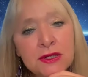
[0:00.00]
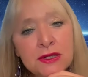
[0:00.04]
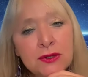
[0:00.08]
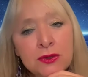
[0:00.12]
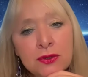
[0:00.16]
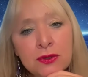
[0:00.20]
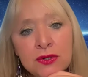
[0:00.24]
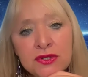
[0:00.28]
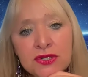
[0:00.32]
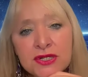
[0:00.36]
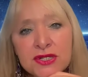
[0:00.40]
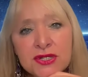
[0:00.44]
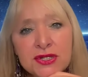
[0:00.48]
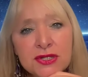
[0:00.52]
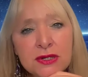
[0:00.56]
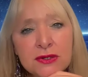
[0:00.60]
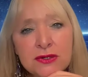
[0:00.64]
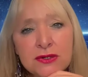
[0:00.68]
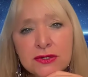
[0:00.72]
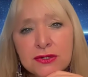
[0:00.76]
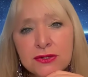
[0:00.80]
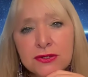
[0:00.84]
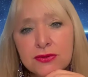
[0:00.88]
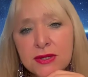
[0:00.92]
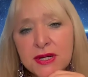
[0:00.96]
gorgeous, so
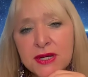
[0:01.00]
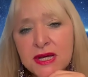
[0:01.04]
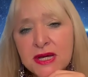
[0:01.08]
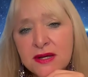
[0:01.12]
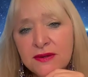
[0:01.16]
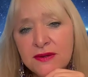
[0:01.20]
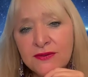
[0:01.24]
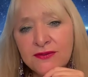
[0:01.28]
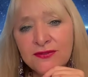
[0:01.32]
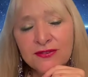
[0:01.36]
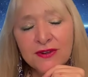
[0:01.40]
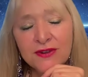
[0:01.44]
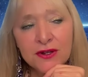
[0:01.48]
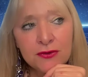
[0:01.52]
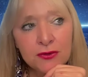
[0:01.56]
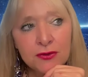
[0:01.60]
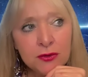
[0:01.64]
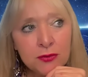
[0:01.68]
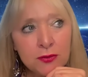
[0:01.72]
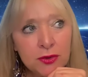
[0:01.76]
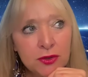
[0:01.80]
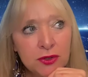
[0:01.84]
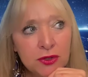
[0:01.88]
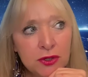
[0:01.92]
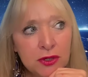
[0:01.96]
sweet and
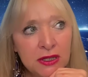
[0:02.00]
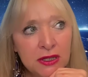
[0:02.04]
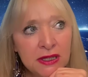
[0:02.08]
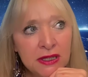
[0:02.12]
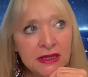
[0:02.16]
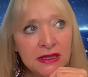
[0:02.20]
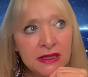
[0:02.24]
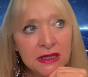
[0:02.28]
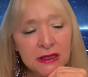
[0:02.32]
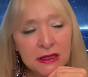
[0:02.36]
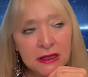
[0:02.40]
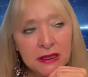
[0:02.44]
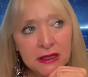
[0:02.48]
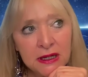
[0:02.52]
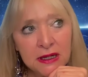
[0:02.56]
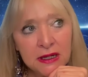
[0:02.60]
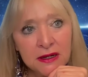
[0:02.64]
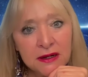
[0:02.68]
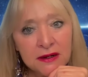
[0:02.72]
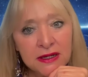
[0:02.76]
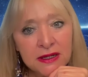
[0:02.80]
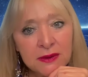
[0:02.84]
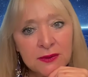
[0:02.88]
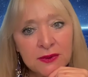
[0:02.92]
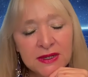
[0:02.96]
vulnerable and la la
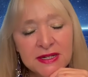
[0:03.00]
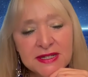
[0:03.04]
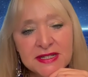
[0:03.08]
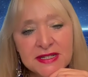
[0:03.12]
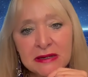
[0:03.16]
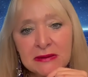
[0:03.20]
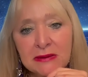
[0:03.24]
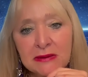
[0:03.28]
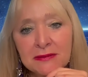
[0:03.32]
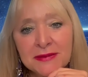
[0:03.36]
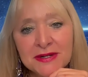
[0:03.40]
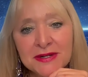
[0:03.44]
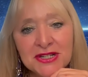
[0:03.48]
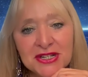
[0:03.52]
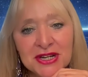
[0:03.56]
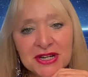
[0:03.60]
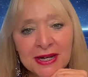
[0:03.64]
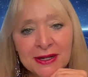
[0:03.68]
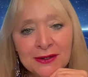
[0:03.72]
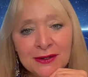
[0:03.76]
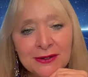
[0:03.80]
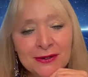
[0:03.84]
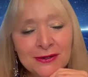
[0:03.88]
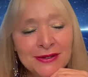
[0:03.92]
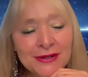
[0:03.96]
la, and he wanted to come on my
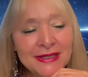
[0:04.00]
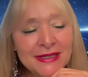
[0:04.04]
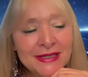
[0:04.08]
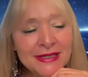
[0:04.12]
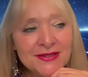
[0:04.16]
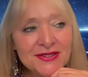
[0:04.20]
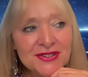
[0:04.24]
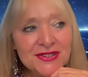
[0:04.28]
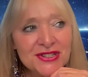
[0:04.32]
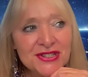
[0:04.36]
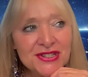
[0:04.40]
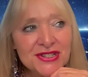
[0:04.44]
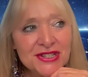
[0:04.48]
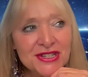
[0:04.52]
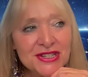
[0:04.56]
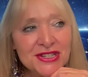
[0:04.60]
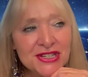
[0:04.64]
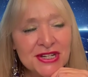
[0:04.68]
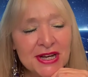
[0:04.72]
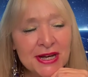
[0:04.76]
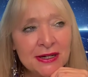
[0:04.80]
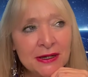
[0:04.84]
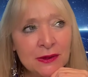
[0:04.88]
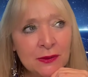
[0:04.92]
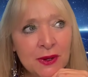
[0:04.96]
channel, and I was
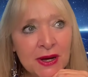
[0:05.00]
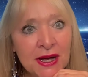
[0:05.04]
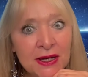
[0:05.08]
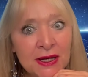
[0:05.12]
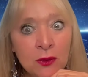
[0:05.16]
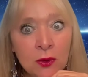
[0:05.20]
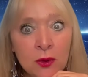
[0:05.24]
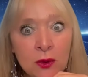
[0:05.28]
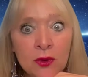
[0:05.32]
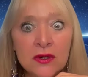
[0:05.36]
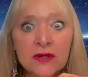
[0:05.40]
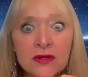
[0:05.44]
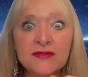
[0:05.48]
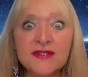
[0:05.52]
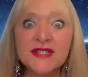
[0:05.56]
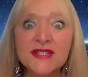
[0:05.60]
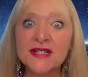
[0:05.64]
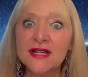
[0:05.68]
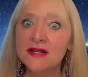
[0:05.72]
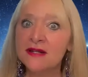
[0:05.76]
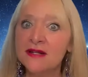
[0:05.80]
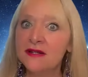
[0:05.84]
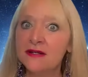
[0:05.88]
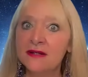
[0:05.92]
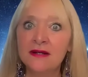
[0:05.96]
chit-chatting away, and all of a
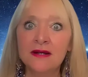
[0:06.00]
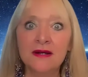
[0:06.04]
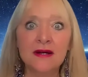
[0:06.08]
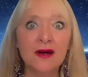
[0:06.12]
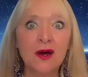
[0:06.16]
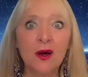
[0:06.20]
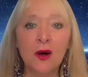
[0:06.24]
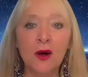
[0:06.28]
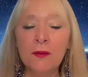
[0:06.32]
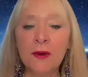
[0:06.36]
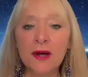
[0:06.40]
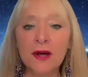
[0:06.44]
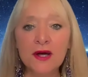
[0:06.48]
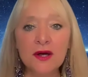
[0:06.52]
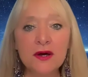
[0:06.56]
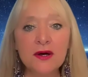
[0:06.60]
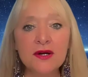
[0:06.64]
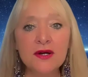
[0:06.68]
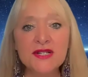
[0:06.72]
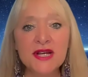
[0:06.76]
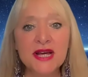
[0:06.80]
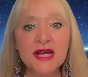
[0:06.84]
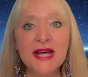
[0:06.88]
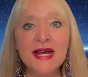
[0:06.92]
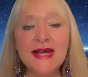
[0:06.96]
sudden, oh my
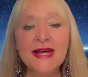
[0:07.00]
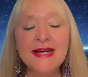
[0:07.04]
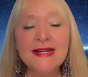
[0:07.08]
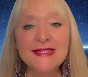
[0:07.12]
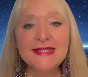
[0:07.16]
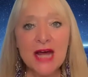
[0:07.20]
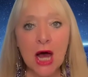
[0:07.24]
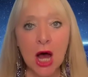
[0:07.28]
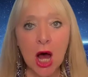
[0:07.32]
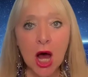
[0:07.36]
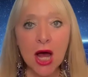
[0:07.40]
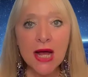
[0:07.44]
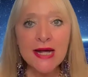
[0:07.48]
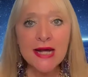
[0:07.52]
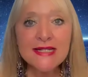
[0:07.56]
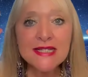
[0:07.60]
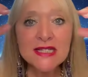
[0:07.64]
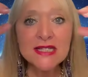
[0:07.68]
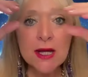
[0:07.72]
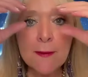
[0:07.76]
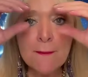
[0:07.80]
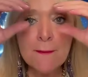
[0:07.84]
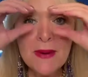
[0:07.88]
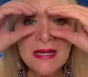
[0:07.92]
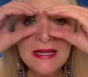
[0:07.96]
God, his eyes
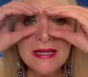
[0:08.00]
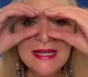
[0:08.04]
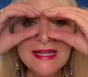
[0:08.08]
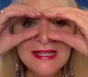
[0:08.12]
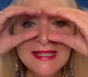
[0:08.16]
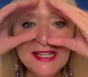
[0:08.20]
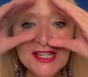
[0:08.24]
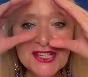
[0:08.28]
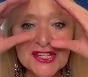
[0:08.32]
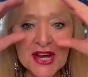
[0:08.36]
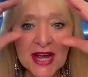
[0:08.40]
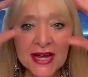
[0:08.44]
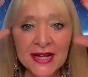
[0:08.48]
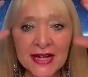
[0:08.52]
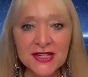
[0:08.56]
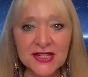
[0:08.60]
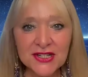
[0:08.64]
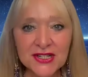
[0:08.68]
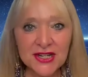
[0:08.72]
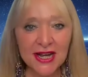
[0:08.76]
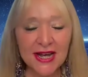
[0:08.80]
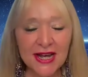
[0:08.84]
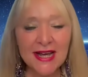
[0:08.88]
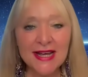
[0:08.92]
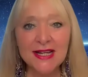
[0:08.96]
completely
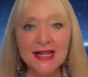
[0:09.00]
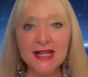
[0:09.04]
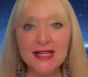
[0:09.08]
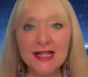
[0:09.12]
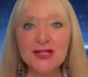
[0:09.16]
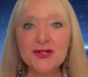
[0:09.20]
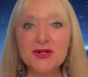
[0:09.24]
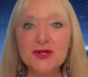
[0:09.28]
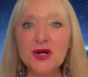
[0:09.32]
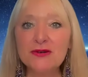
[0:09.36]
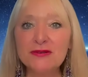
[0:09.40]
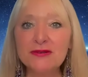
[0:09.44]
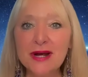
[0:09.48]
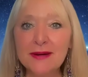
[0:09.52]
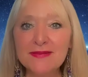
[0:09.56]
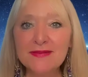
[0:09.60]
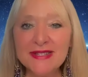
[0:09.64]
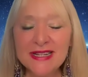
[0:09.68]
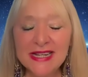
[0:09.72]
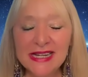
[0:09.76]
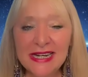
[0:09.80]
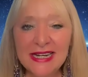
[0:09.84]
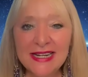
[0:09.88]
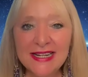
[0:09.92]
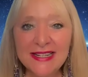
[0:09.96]
changed into a
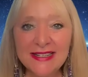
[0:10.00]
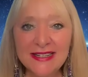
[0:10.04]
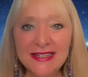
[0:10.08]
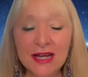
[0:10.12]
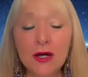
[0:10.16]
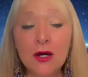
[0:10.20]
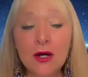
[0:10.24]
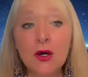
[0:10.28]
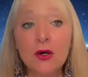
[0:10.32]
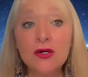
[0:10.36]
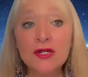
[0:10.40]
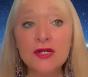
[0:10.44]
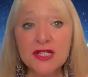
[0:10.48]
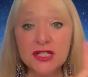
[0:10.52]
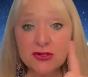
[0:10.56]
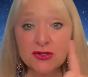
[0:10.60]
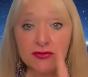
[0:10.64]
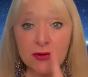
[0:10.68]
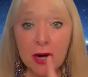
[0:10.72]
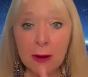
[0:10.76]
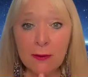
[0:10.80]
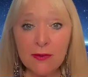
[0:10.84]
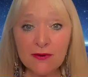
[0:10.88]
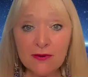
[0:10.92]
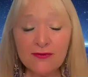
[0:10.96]
reptilian. This is
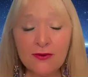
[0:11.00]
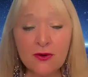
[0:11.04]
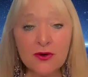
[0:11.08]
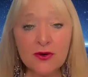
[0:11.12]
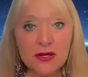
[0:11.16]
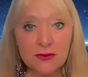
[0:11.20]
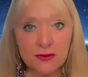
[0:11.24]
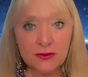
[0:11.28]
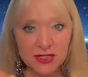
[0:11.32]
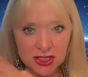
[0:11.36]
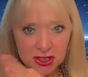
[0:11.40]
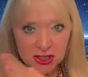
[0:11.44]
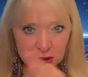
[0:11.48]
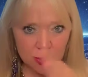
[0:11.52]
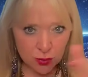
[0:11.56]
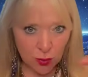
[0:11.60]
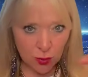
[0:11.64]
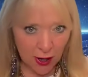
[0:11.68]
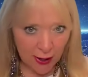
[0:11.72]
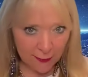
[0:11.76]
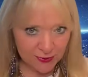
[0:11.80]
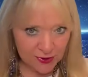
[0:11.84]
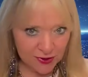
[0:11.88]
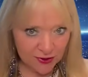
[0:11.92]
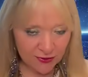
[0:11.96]
right before they were
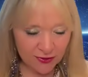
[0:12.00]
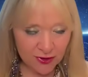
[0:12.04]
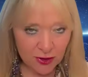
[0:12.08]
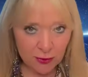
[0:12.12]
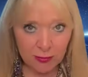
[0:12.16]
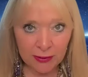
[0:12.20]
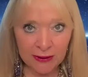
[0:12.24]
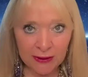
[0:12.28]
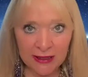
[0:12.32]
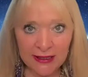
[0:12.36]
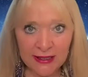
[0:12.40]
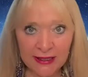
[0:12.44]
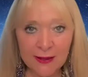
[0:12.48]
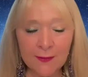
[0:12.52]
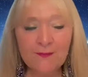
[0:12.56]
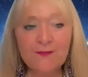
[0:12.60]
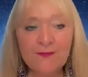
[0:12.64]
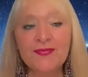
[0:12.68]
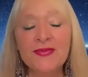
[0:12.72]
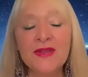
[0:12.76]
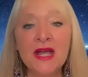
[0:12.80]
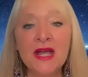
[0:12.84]
swept off the planet.